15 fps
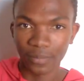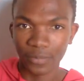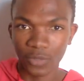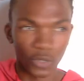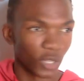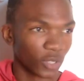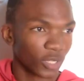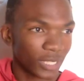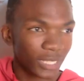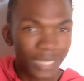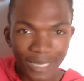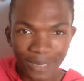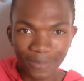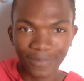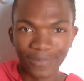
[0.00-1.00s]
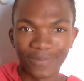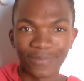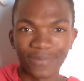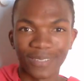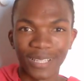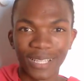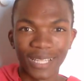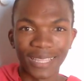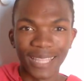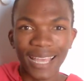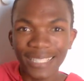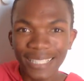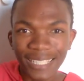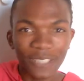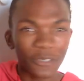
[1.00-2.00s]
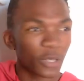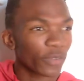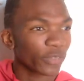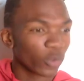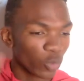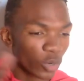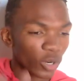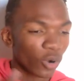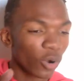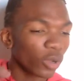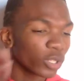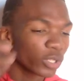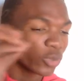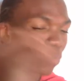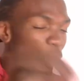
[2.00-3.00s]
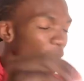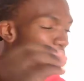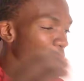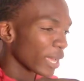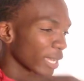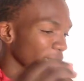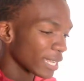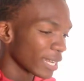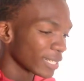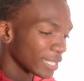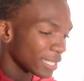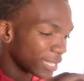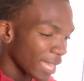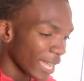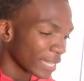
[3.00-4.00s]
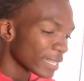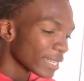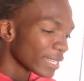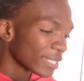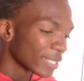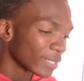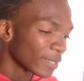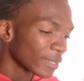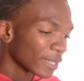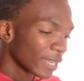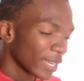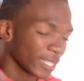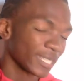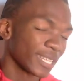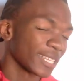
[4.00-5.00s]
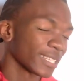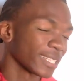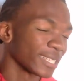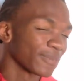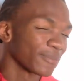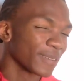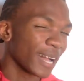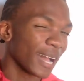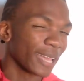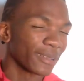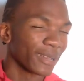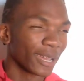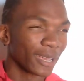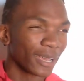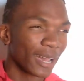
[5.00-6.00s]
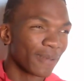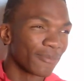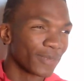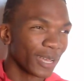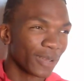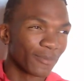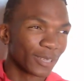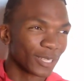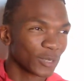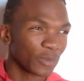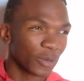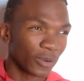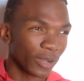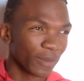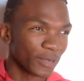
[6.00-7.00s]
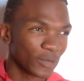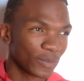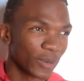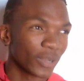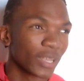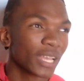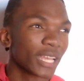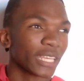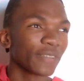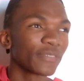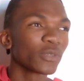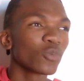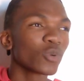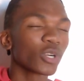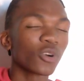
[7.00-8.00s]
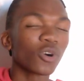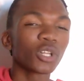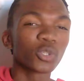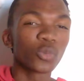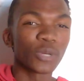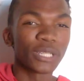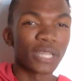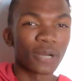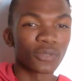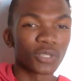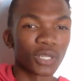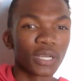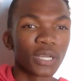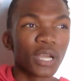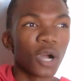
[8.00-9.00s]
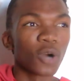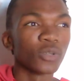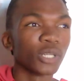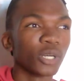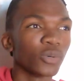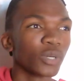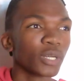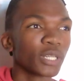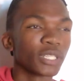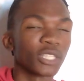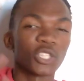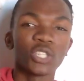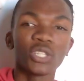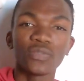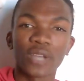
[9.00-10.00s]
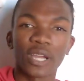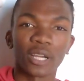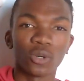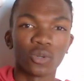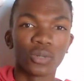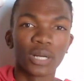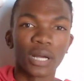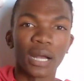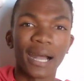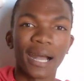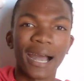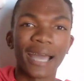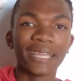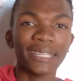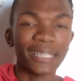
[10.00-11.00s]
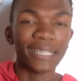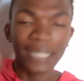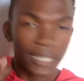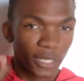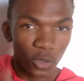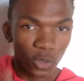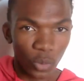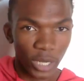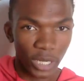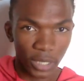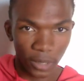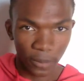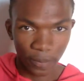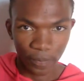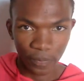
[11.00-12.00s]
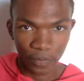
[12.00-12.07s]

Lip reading: So then you sleep. That's it. You have to work all the way back down to that. To actually not sleep. I misspoke. You have to work all the way down to, oh no, to achieve that goal, I need to wake up.